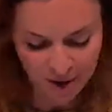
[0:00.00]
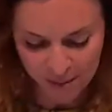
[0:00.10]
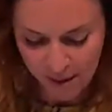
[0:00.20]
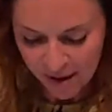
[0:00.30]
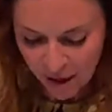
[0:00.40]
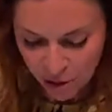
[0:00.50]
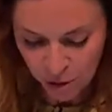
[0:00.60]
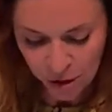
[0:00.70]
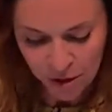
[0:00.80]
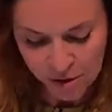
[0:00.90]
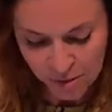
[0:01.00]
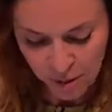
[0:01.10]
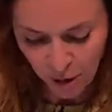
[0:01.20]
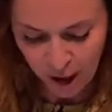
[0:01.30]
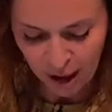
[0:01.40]
Abdullah, who's
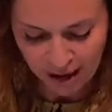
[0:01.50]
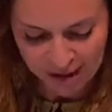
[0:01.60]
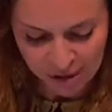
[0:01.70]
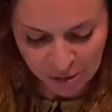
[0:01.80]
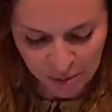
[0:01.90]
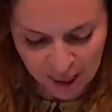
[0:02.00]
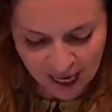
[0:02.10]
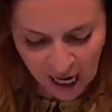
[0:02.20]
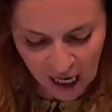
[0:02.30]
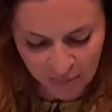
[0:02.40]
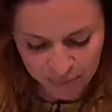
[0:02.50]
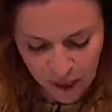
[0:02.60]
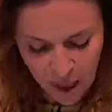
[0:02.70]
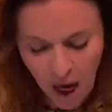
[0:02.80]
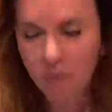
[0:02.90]
been working on this with me.
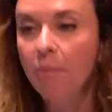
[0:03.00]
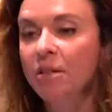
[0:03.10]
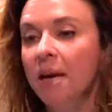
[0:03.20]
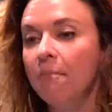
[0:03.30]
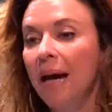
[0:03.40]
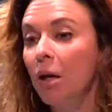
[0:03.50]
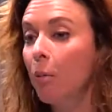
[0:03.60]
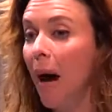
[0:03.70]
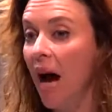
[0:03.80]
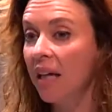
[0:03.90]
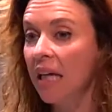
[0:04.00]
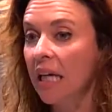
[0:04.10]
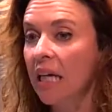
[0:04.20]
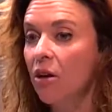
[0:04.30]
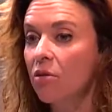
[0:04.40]
I represent Michael Pollack.
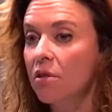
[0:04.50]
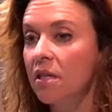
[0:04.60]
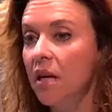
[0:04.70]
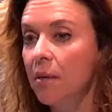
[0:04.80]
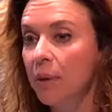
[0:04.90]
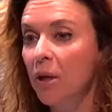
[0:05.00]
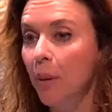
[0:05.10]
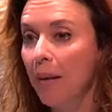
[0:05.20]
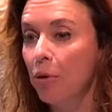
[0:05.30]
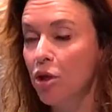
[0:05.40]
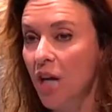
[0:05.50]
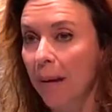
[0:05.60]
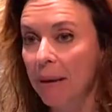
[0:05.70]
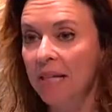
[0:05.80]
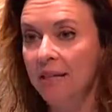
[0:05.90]
He owns the Peter Piper
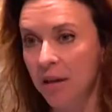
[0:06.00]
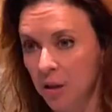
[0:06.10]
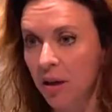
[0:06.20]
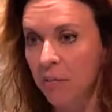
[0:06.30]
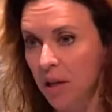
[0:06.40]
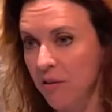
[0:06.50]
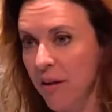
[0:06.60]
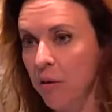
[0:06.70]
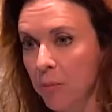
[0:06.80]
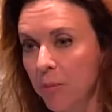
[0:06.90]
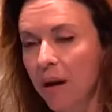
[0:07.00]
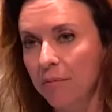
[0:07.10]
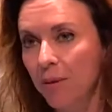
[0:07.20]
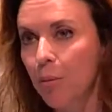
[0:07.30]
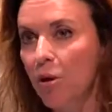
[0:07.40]
Shopping Center and a bunch of other
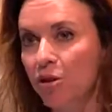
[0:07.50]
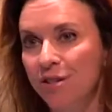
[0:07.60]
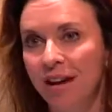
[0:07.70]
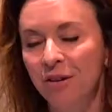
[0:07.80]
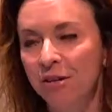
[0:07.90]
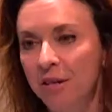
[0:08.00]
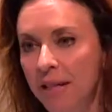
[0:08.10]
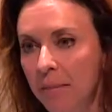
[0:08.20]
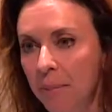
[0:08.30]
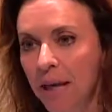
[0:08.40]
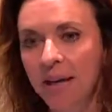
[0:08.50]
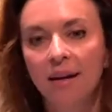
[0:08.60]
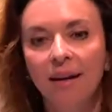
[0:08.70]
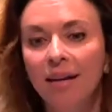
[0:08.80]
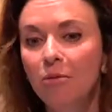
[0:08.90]
commercial centers in Tempe.
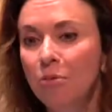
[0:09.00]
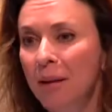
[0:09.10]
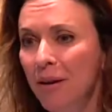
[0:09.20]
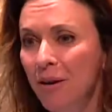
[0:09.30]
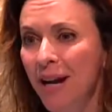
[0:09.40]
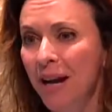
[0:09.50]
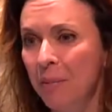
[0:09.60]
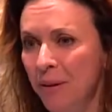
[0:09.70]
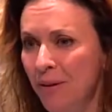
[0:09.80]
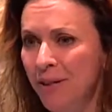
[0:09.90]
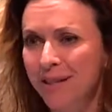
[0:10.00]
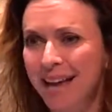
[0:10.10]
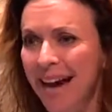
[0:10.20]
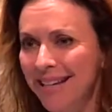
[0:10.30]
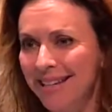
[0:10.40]
He would be here tonight, but there's this
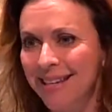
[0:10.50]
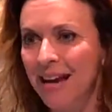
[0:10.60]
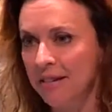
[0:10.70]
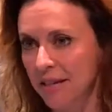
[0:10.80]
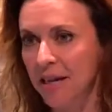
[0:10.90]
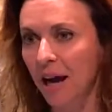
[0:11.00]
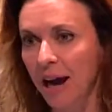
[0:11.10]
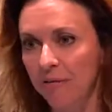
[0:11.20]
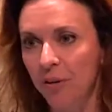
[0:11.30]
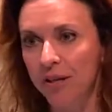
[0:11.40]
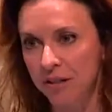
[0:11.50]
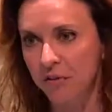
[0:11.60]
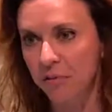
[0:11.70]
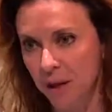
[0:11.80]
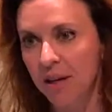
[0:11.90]
ICSC conference
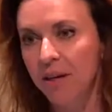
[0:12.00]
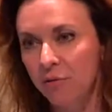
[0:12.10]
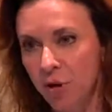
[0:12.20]
for